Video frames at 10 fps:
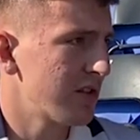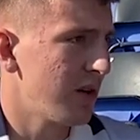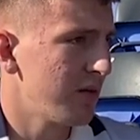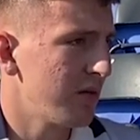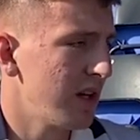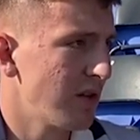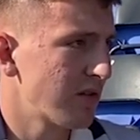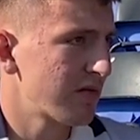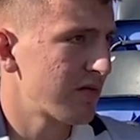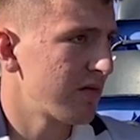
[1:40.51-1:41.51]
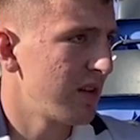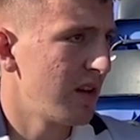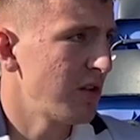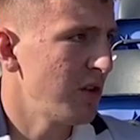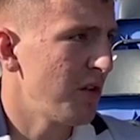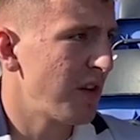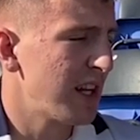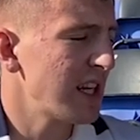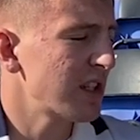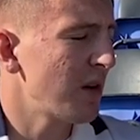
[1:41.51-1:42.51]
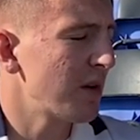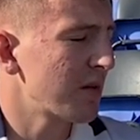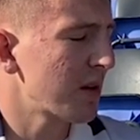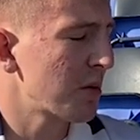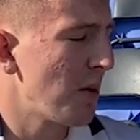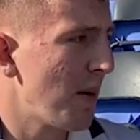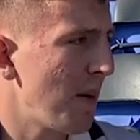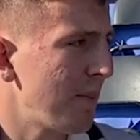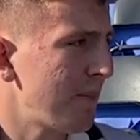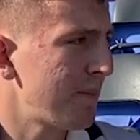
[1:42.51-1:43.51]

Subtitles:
So it was 2 or 3 days ago it came out.